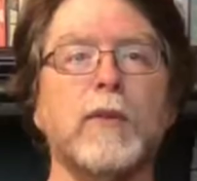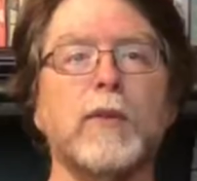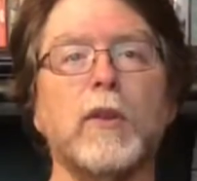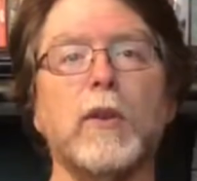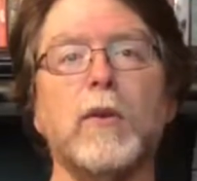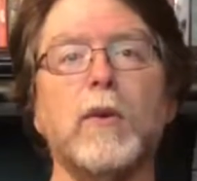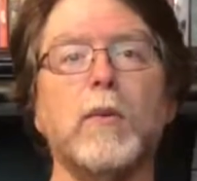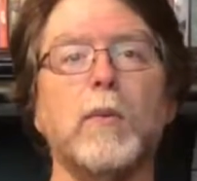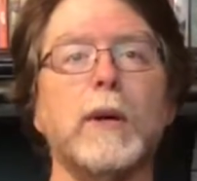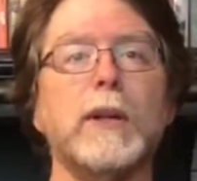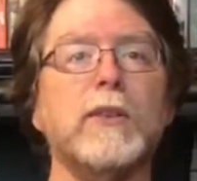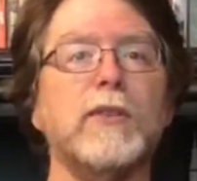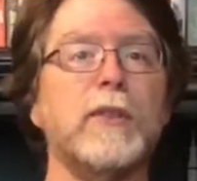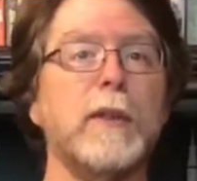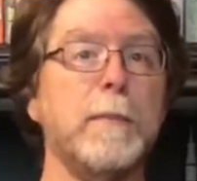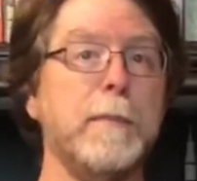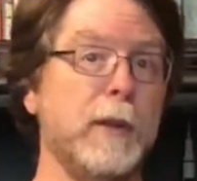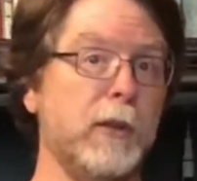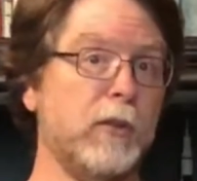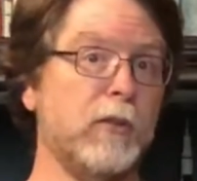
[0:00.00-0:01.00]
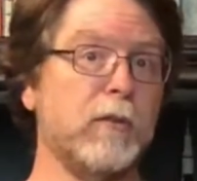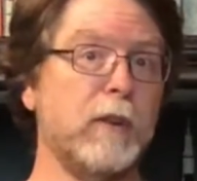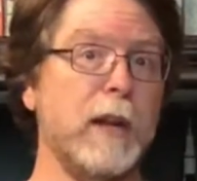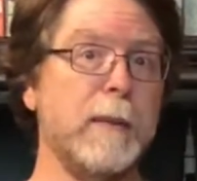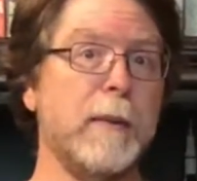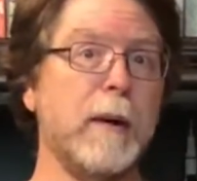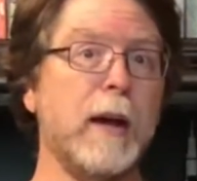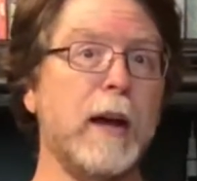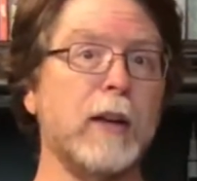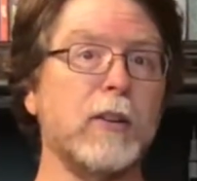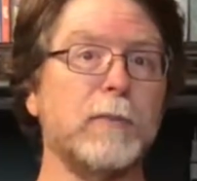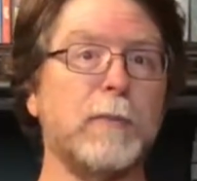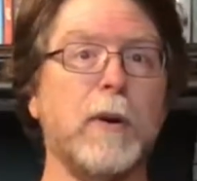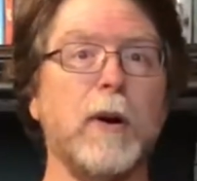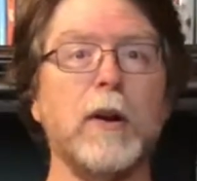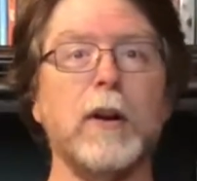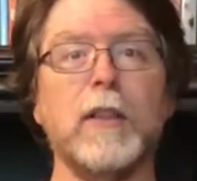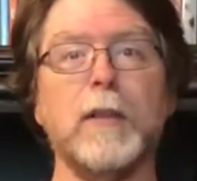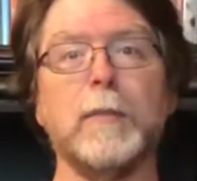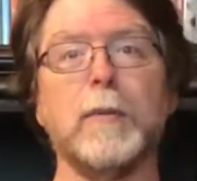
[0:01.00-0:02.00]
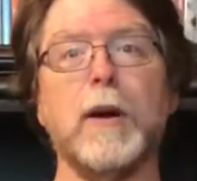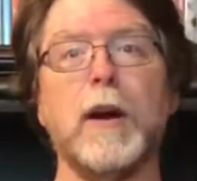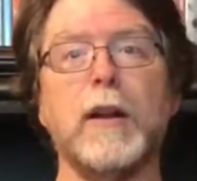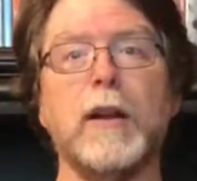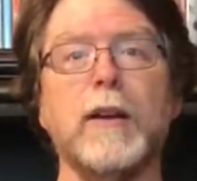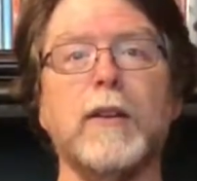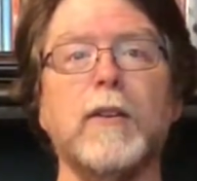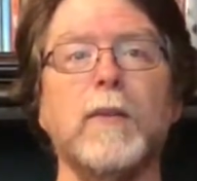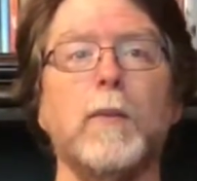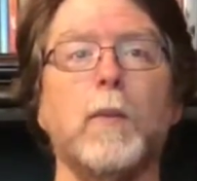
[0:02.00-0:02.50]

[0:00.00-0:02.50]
So what's the mystery box part of the product?